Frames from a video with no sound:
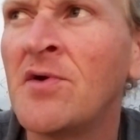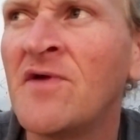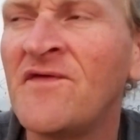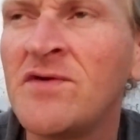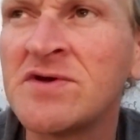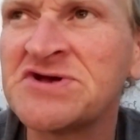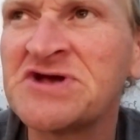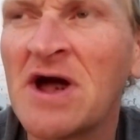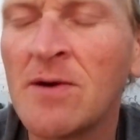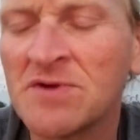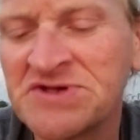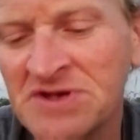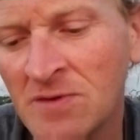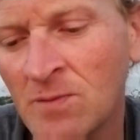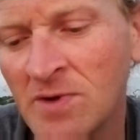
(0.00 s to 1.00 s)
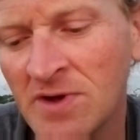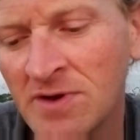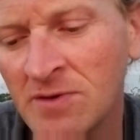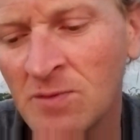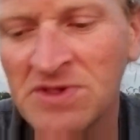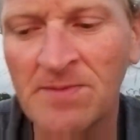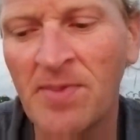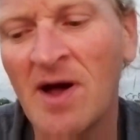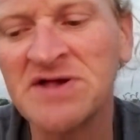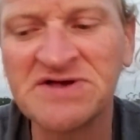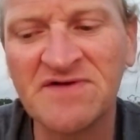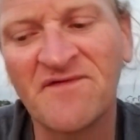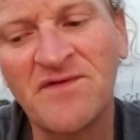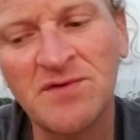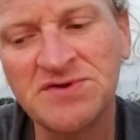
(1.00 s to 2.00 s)
If you could shop with someone with a
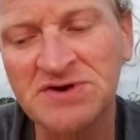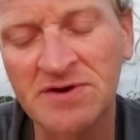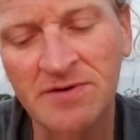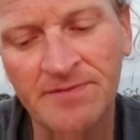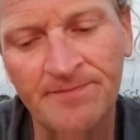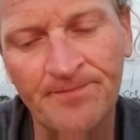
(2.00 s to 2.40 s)
positive future,